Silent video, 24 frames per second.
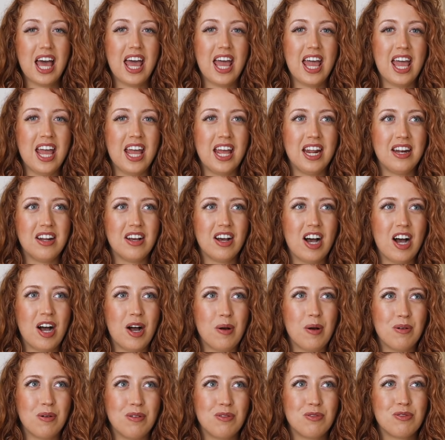And
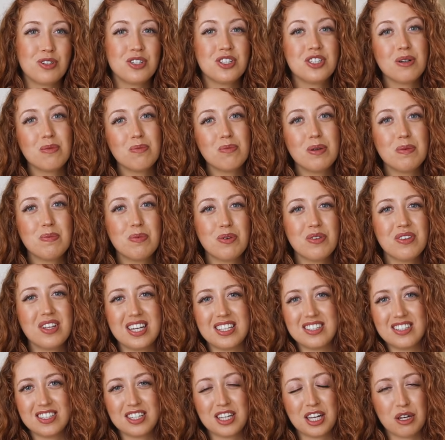for some people,
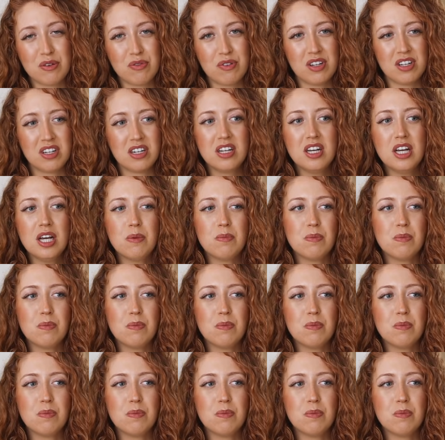that's a given.